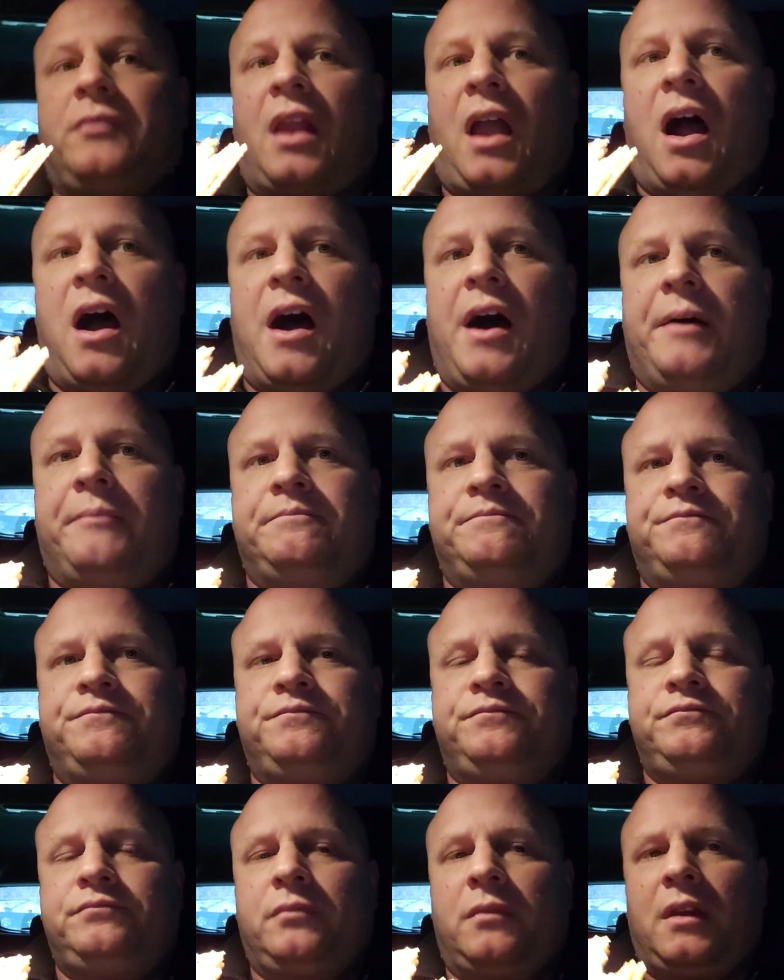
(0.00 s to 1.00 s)
Um,
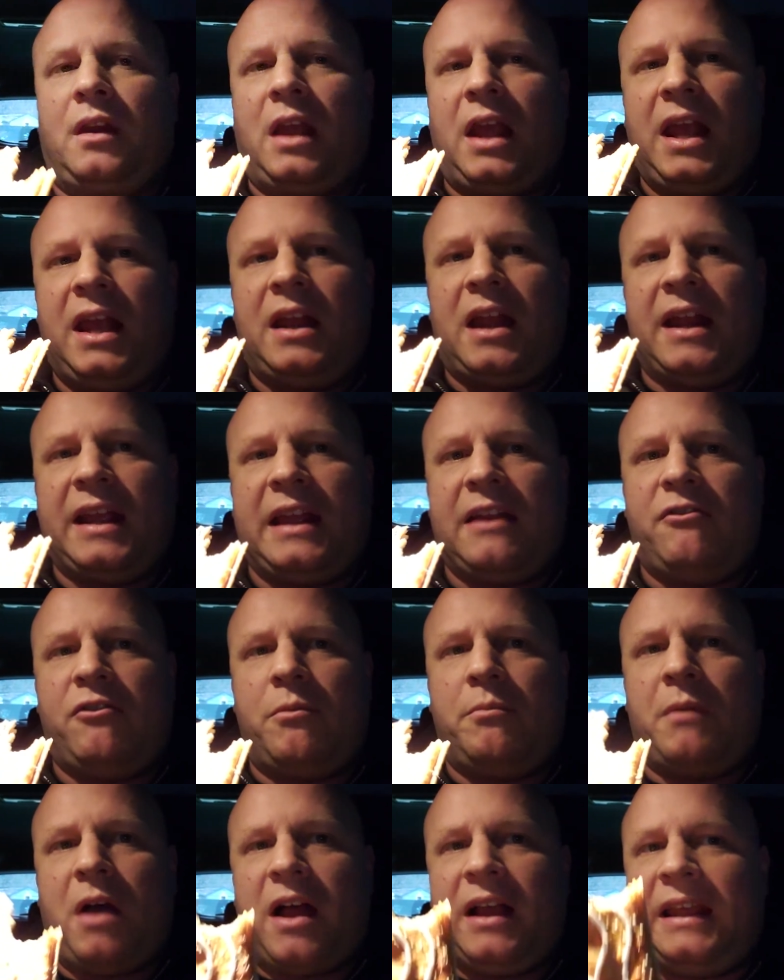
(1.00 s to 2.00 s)
and I give
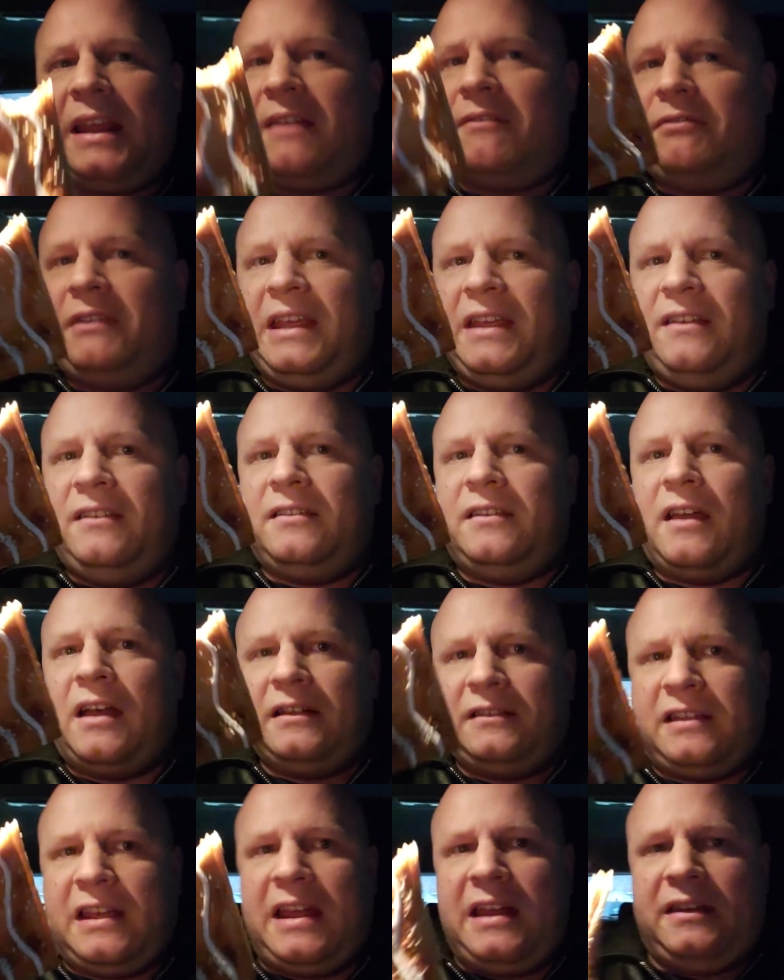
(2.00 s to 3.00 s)
them, I give these a
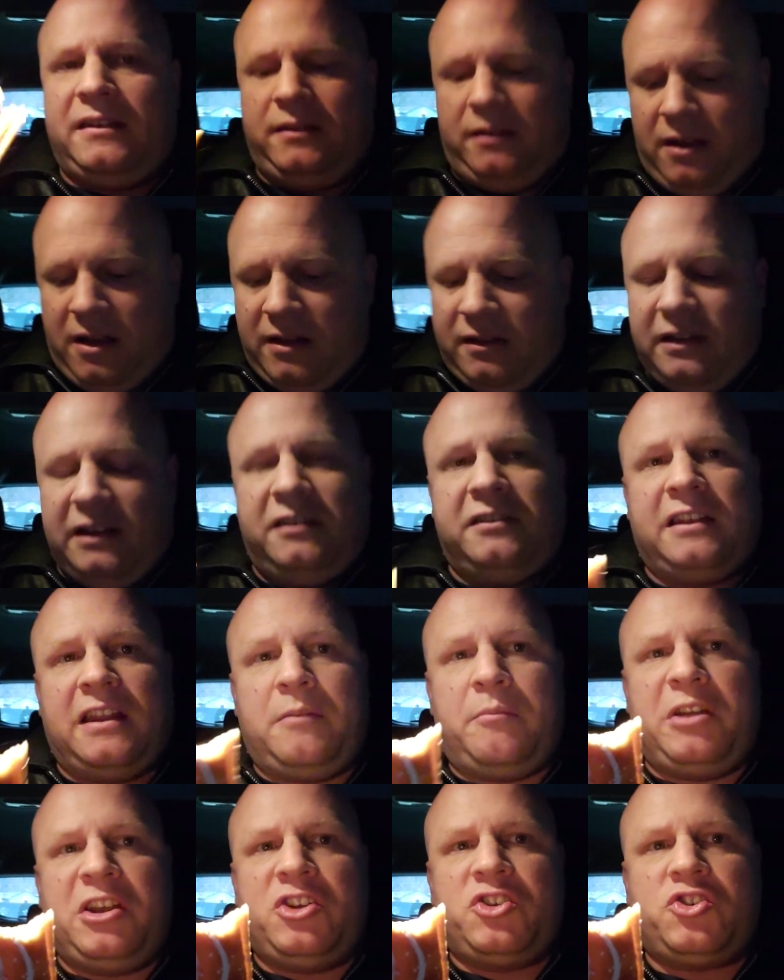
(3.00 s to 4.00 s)
10, these
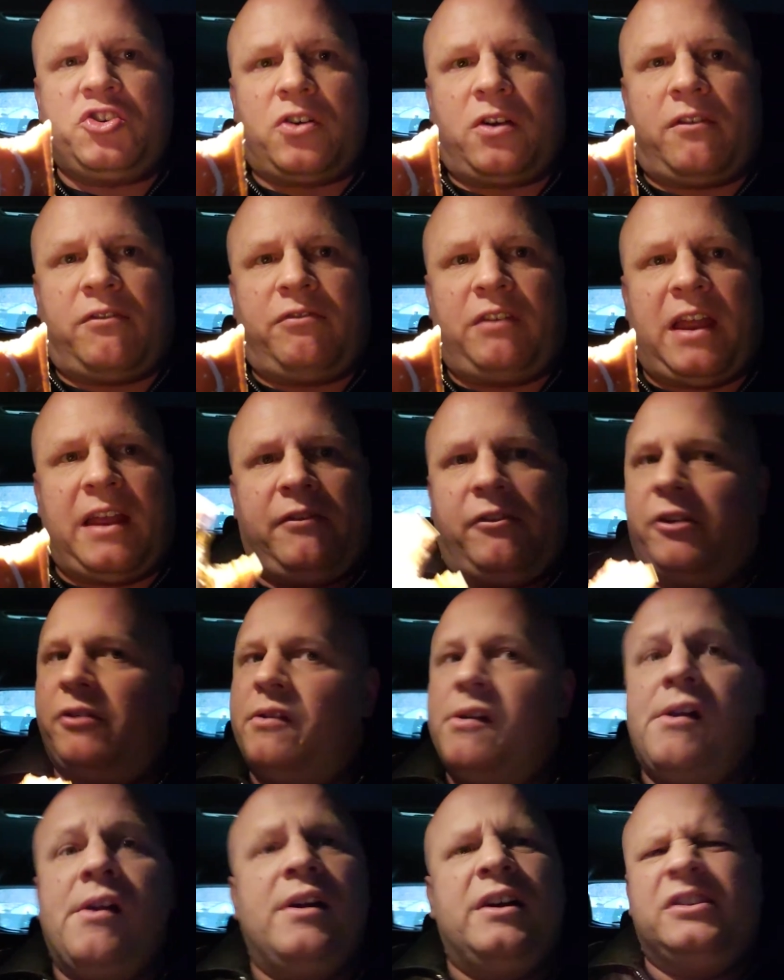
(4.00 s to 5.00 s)
cinnamon and sugar flavored.
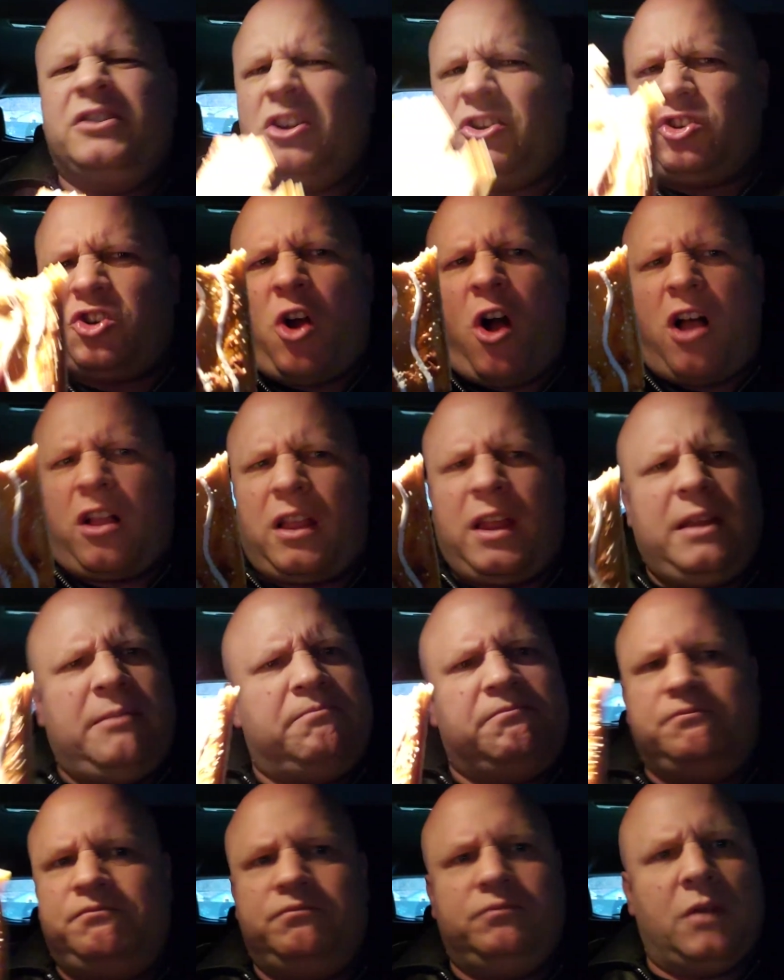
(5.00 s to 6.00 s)
The chocolate,
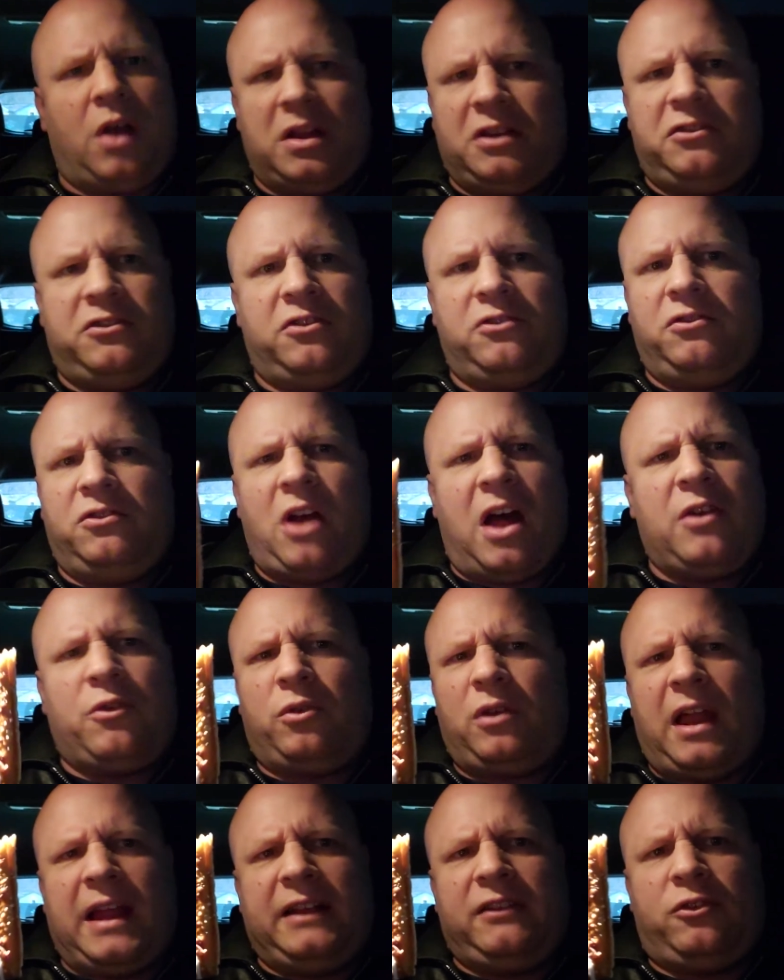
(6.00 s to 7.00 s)
nuts, I
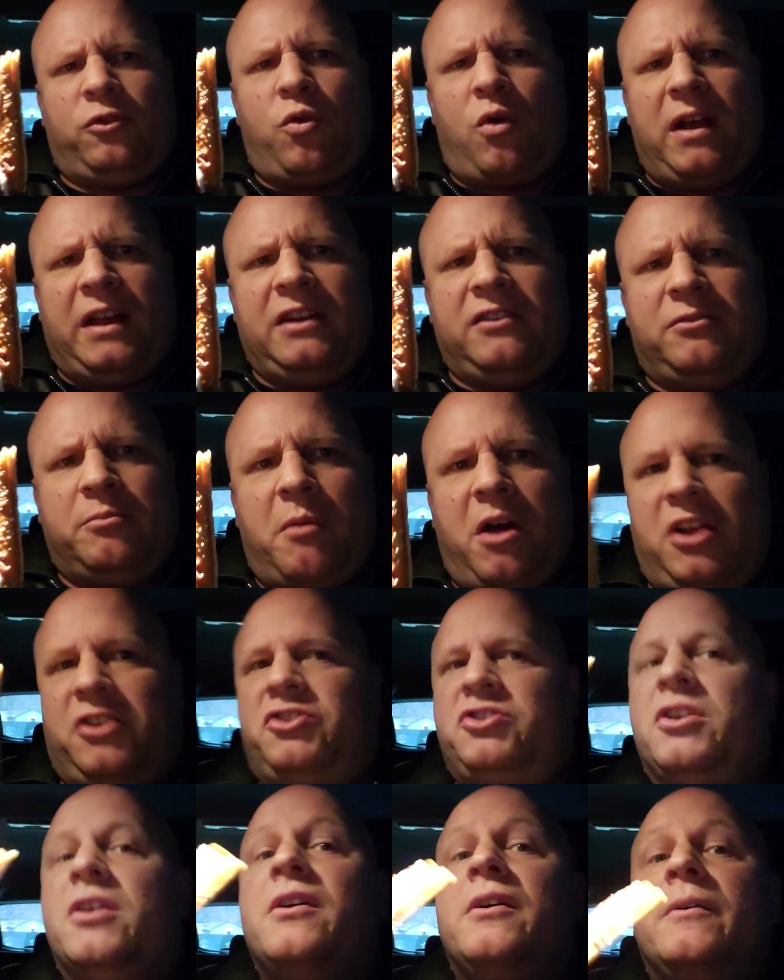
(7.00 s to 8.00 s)
don't like quite as
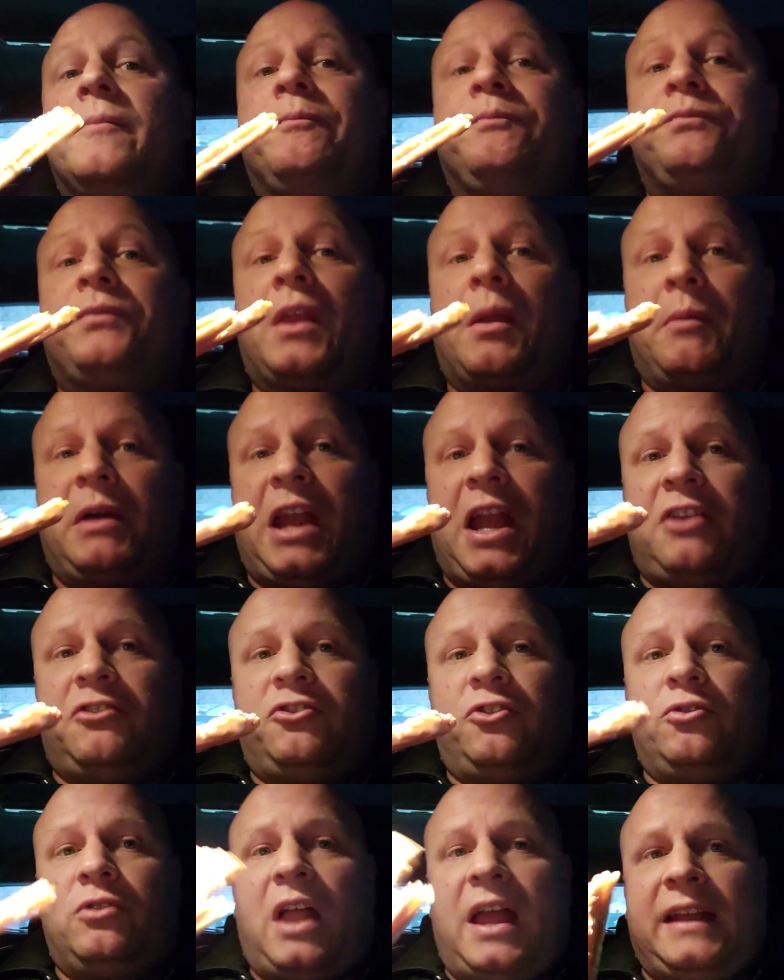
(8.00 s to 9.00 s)
much, but I
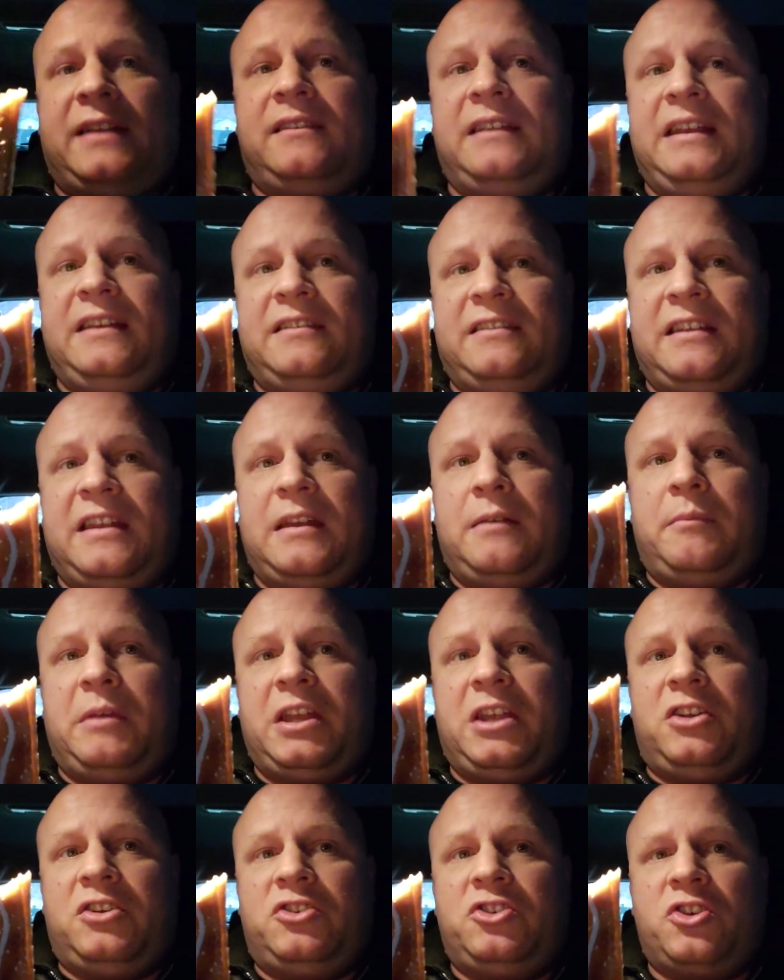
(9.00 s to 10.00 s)
do like the cinnamon
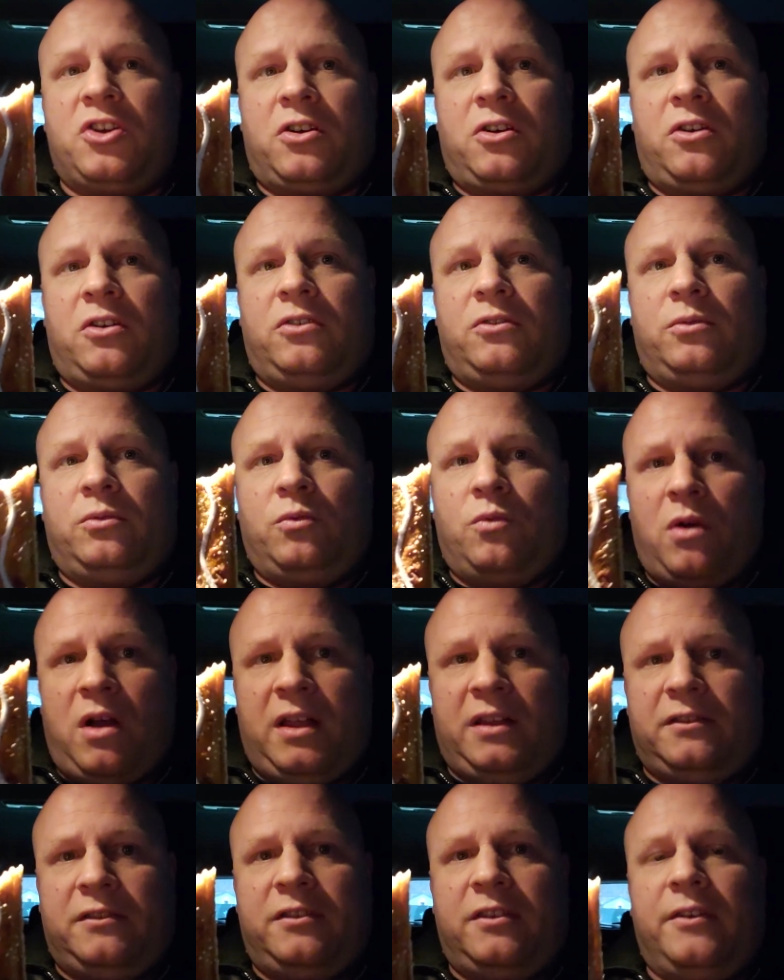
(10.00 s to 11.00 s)
and sugar
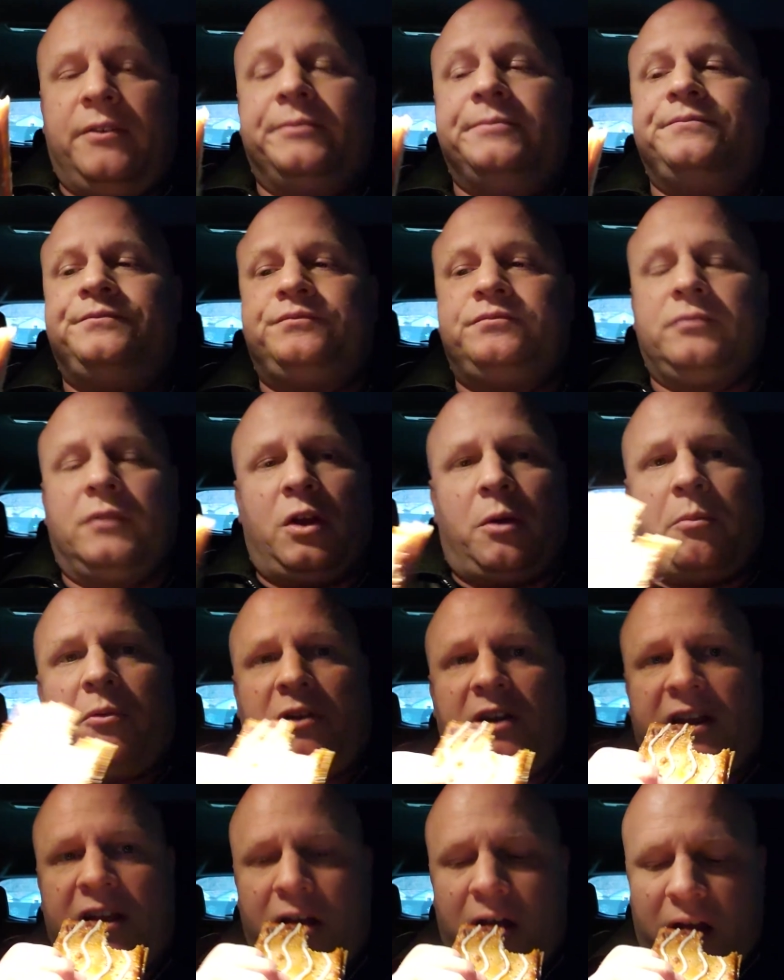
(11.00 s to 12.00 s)
ones they're
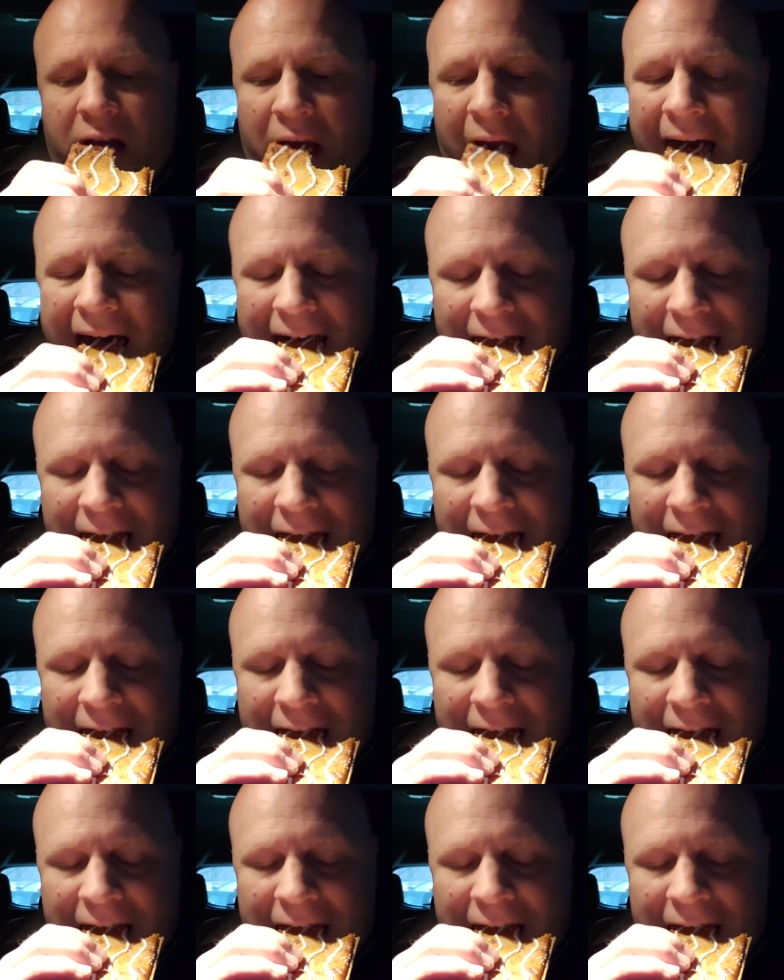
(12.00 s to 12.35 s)
pretty good.